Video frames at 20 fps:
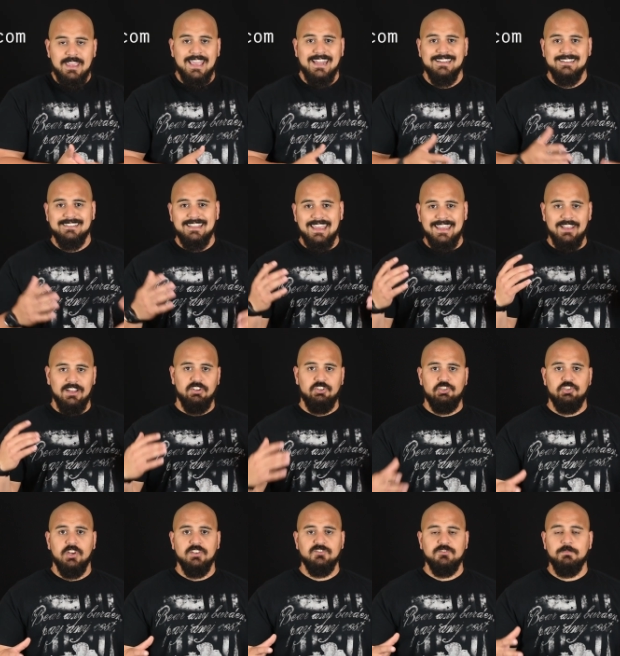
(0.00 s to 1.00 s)
It is an
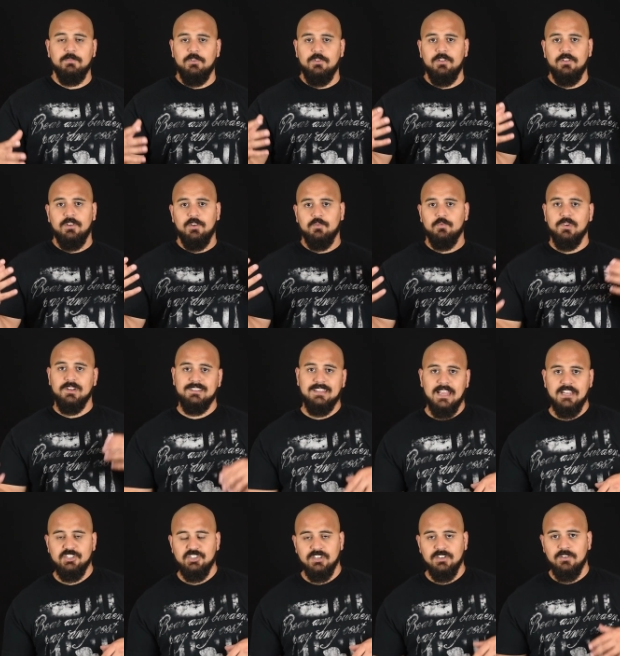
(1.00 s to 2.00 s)
adjustable
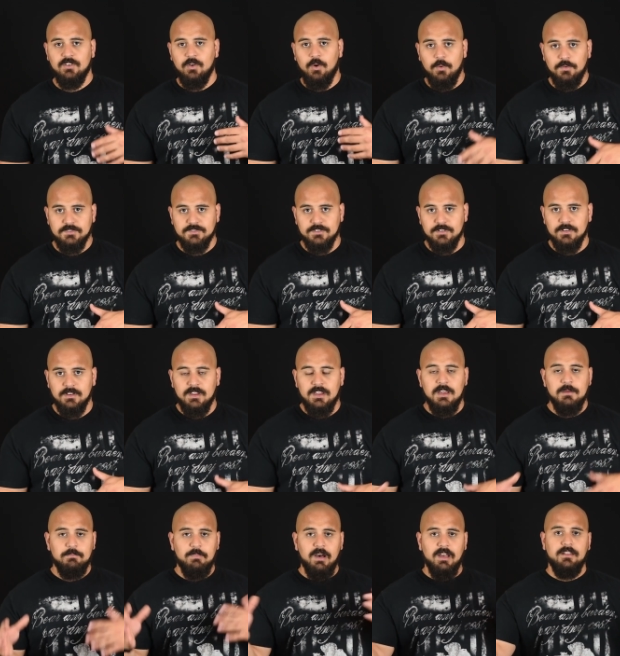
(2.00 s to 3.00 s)
retention holster,
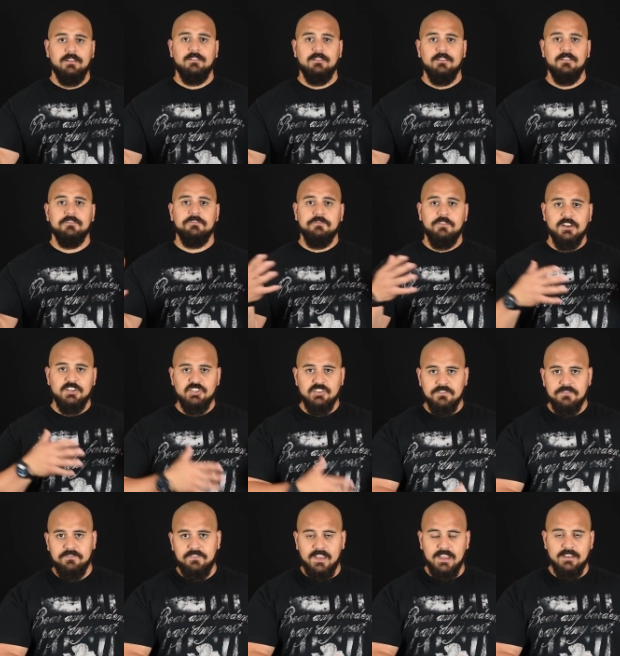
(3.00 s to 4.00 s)
but friction
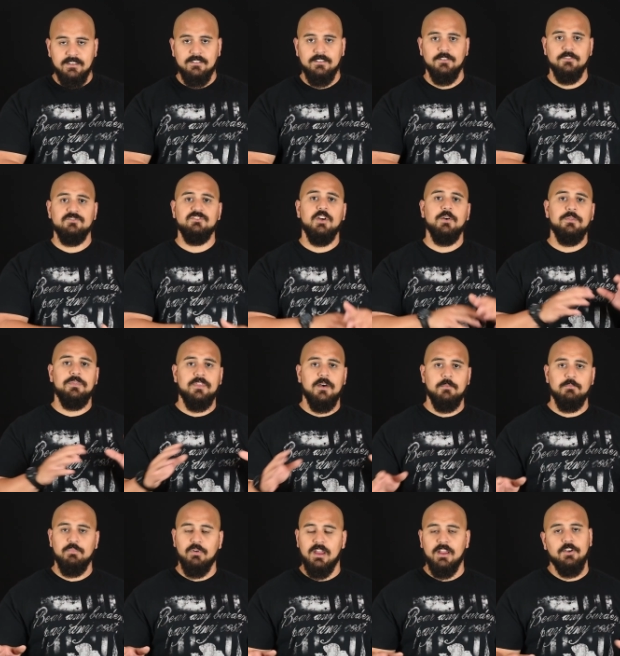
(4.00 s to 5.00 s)
fit. There's no
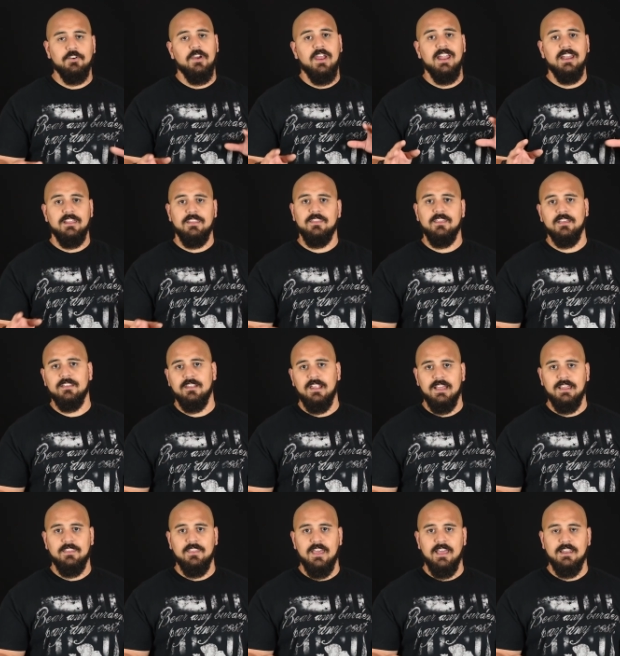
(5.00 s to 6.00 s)
thumb break or anything
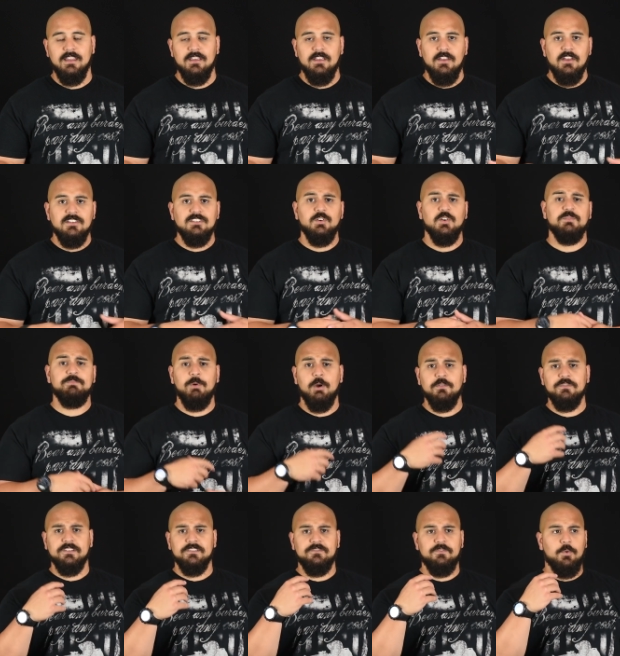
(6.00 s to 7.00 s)
like that. So it's
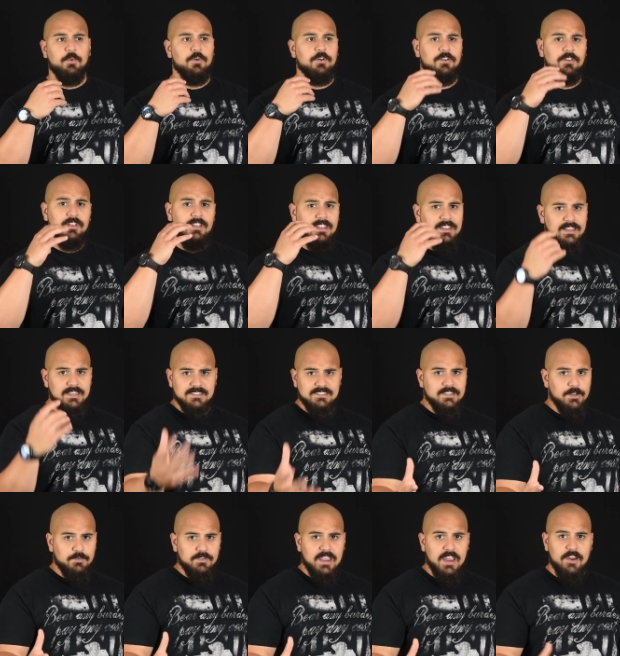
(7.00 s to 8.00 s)
perfect for
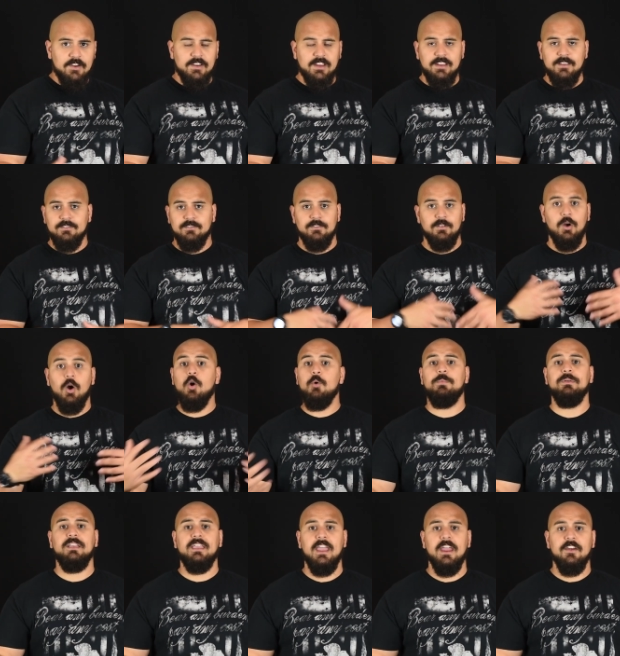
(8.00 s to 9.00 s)
concealed carry,
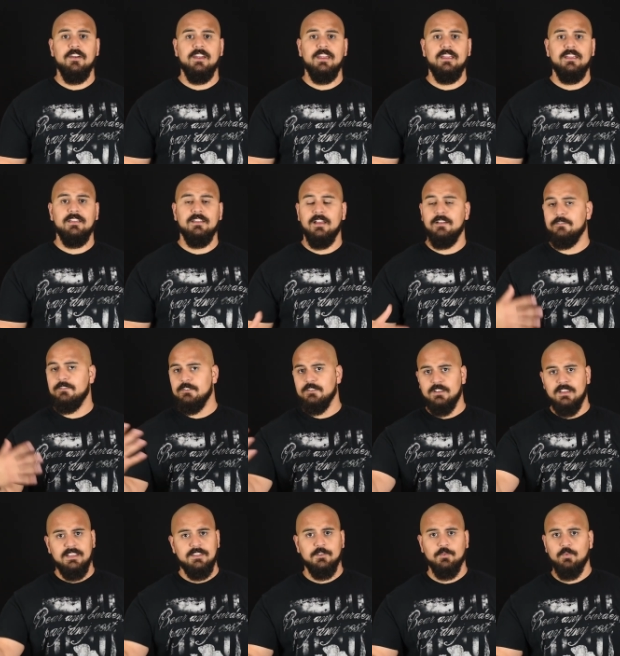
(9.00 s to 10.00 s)
open carry, if
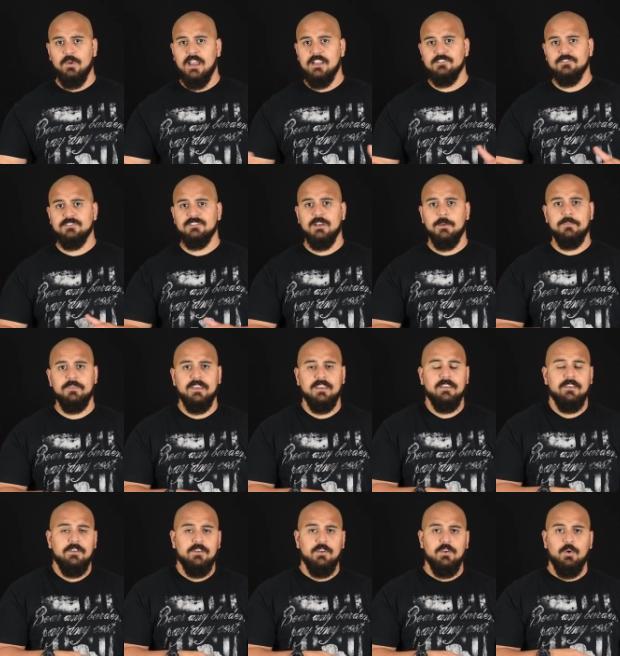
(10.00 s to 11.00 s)
you're at the range or
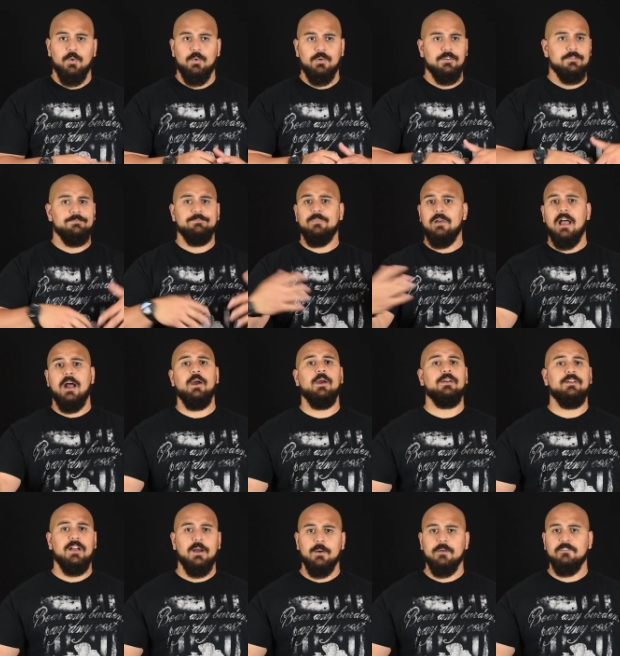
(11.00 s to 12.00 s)
something, or
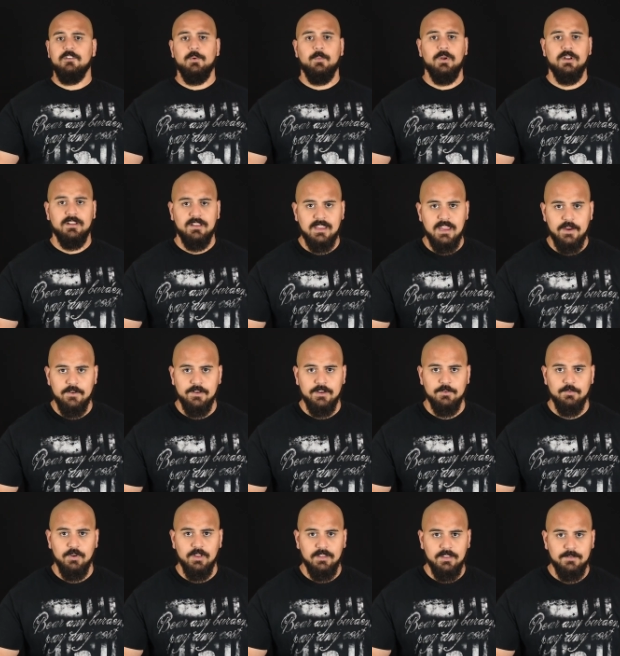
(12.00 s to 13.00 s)
however you want to
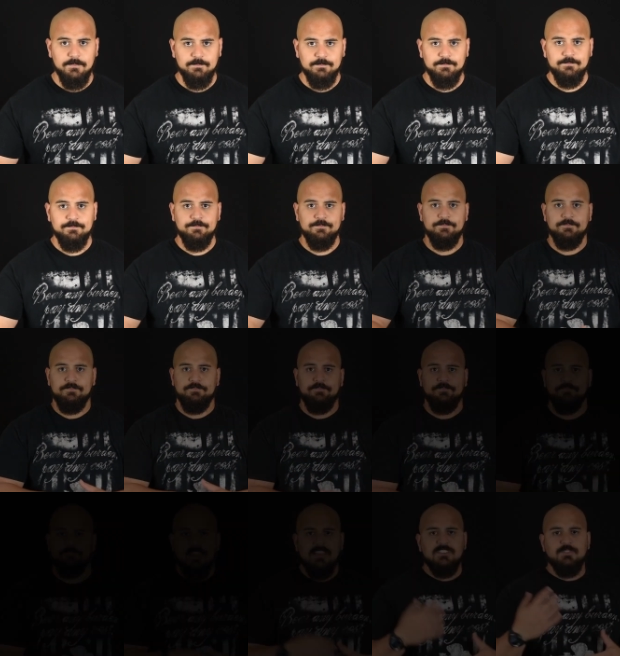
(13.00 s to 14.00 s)
carry, really.
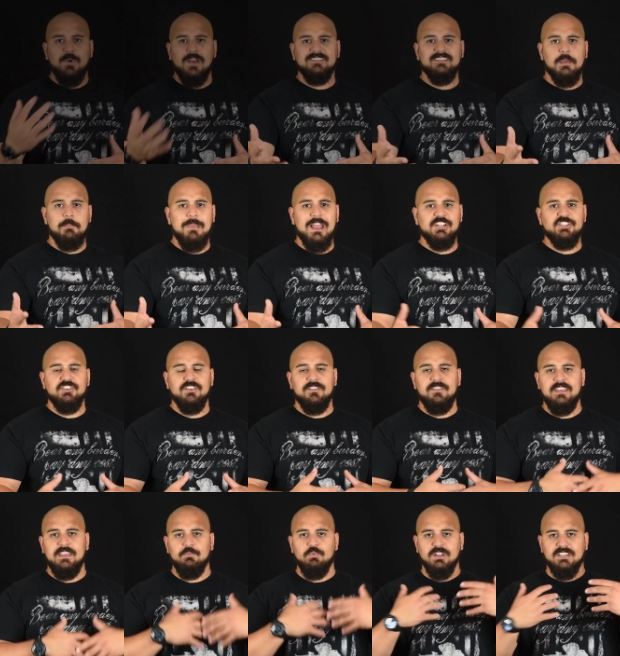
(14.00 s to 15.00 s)
So as I
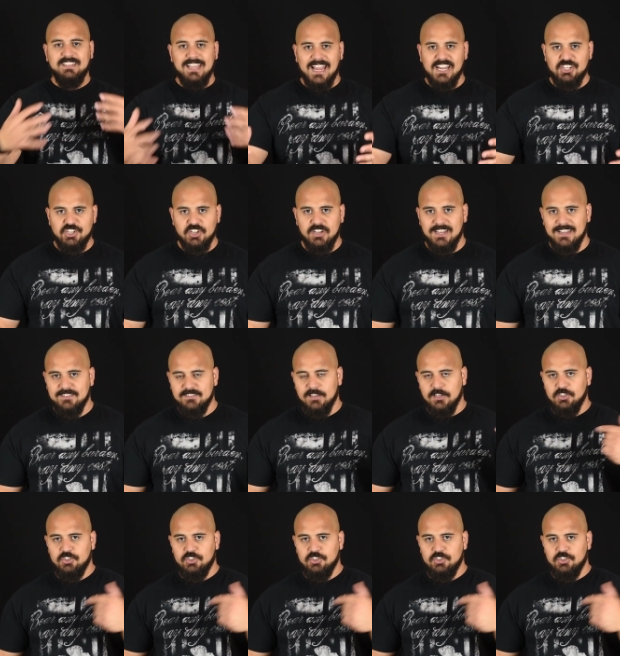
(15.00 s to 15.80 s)
mentioned, the retention is